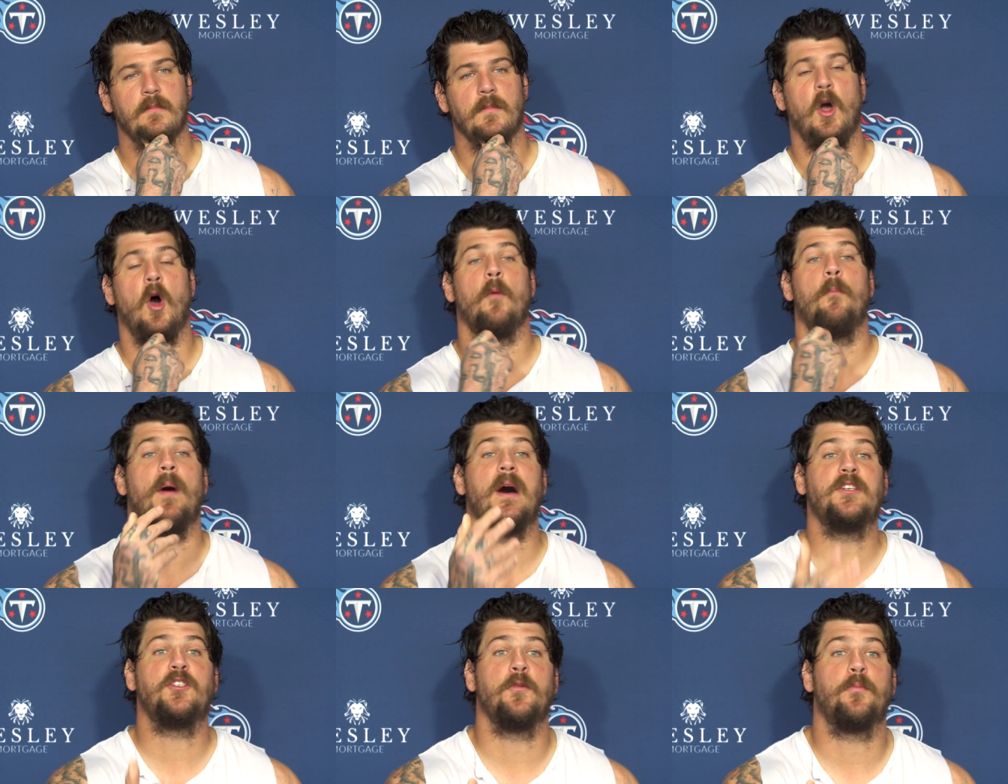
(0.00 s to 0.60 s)
Oh,
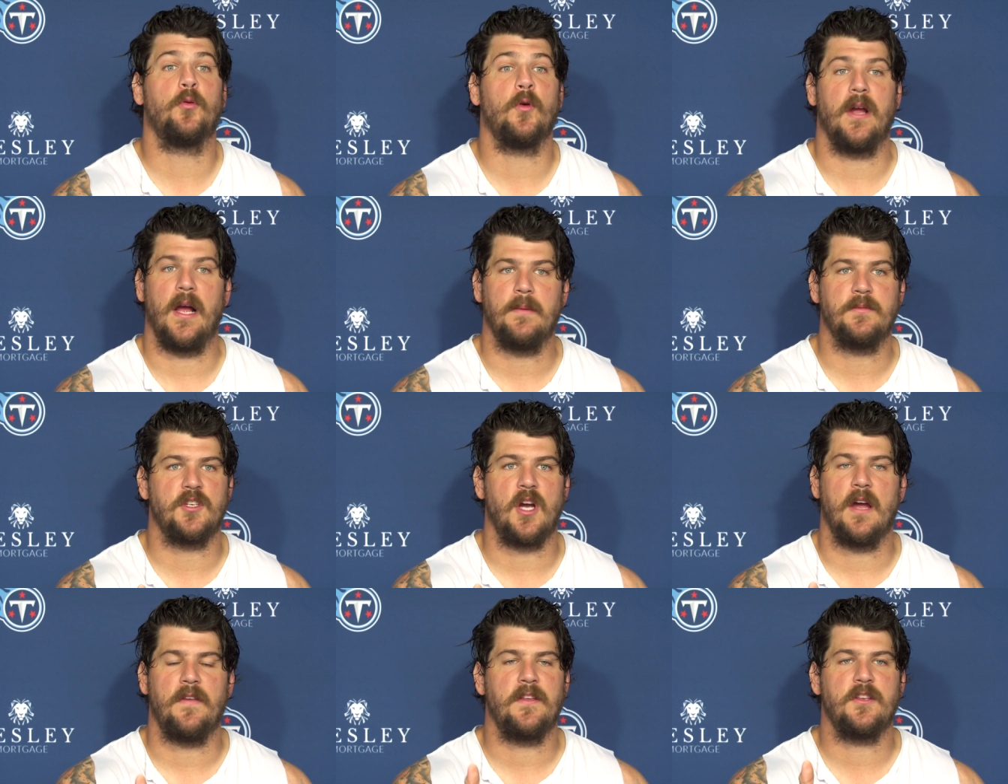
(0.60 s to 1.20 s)
Bud Dupree. I'm
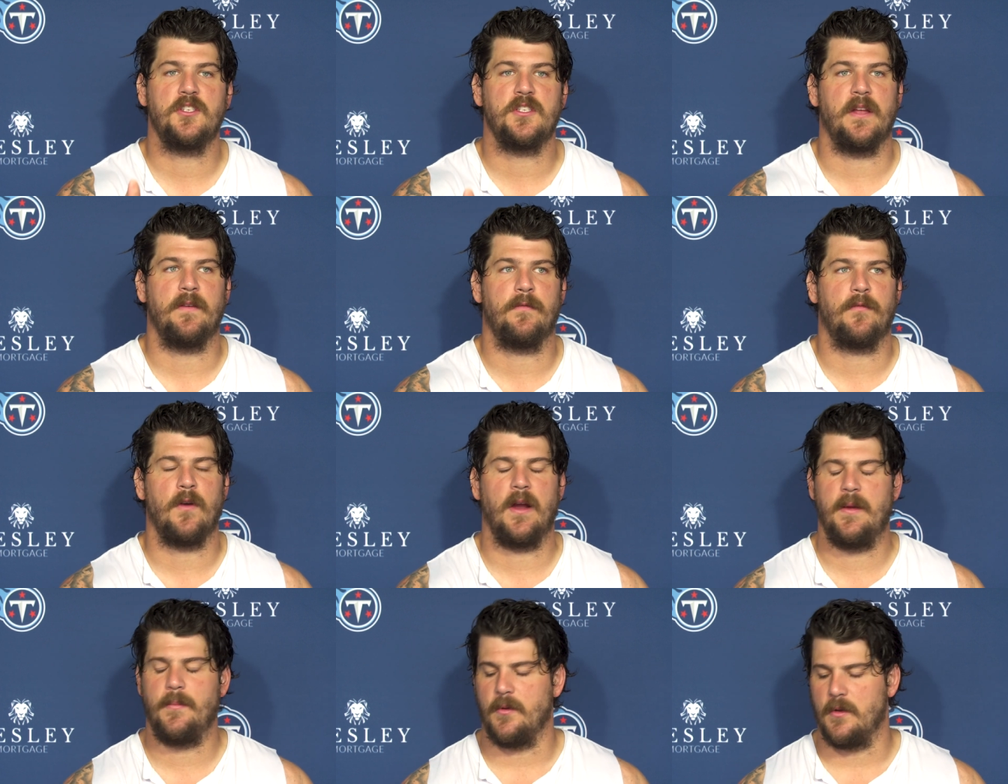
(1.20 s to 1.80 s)
sorry. I thought you said
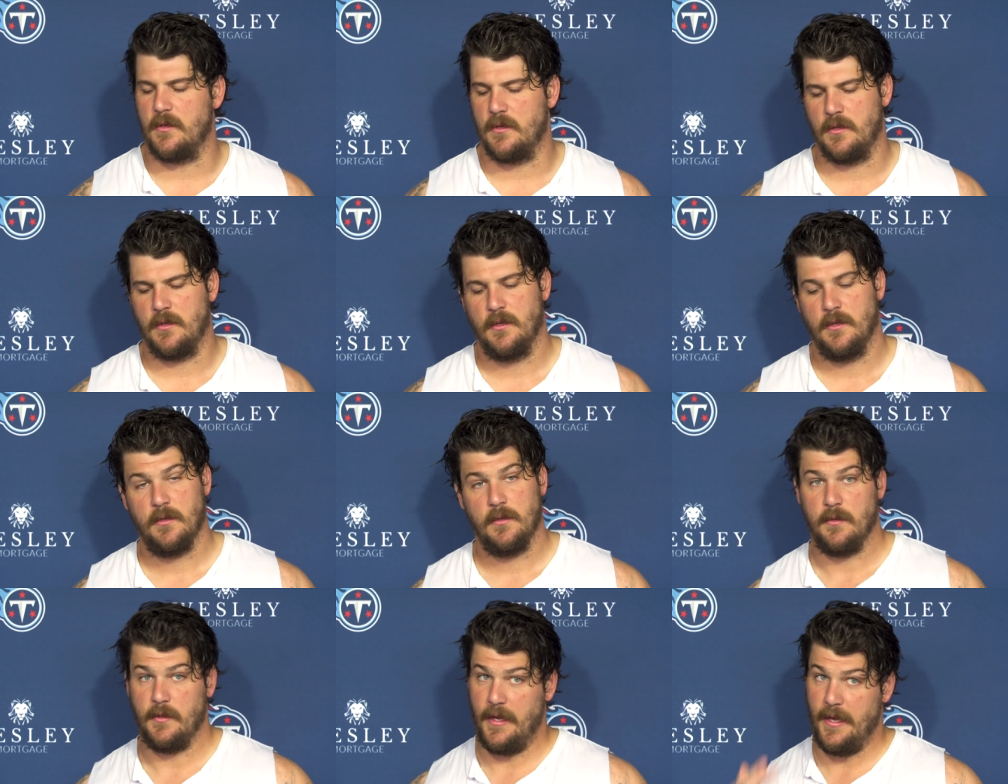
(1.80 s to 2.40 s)
Vrabel.
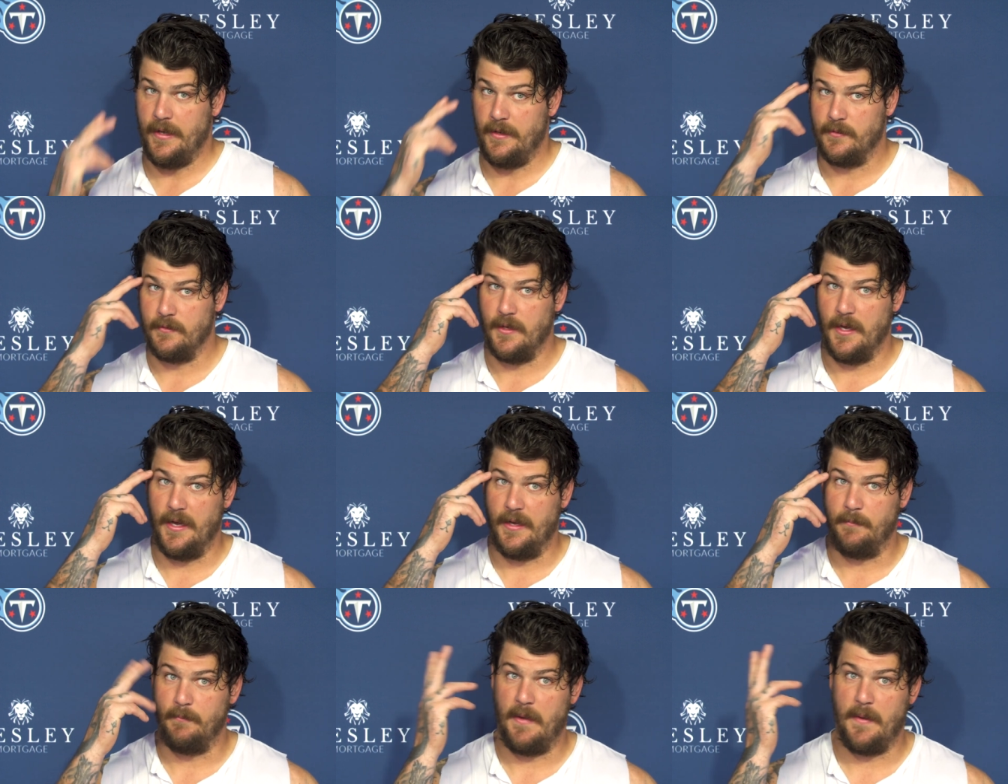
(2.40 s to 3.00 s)
Hey,
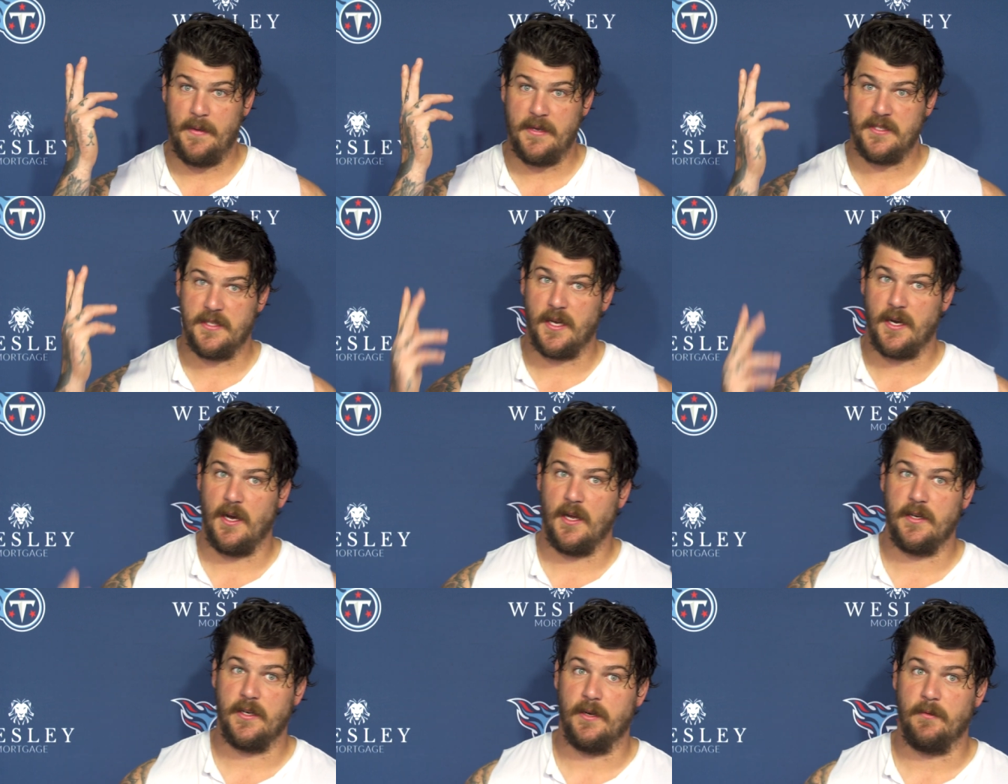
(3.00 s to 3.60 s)
maybe he's not
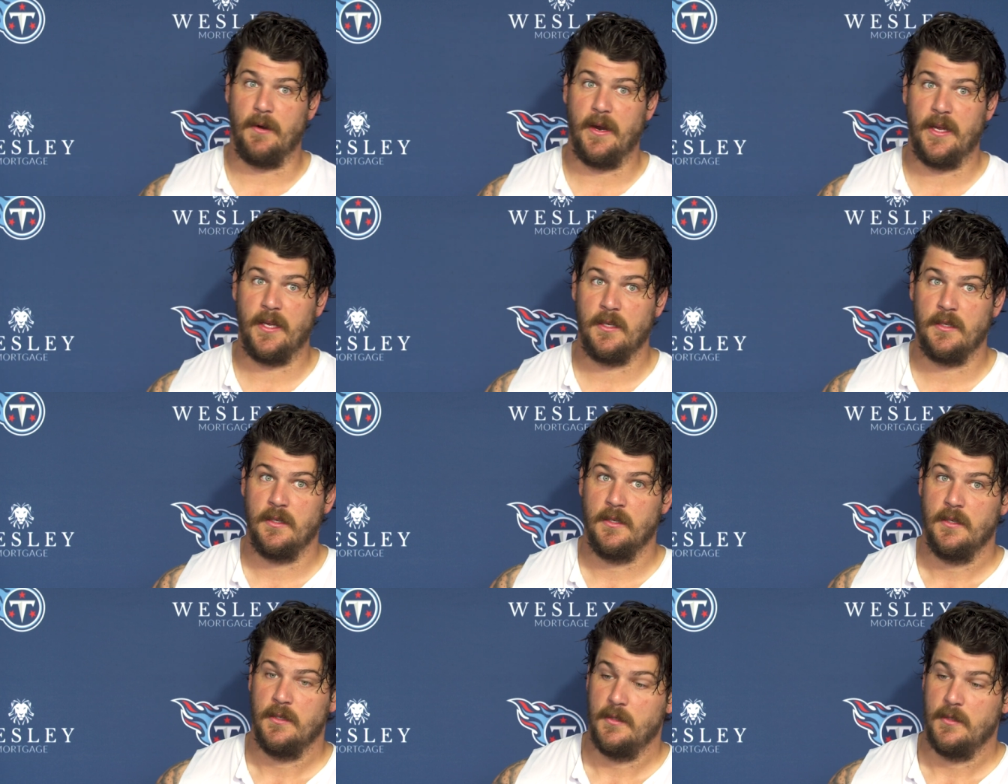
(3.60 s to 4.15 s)
100, right?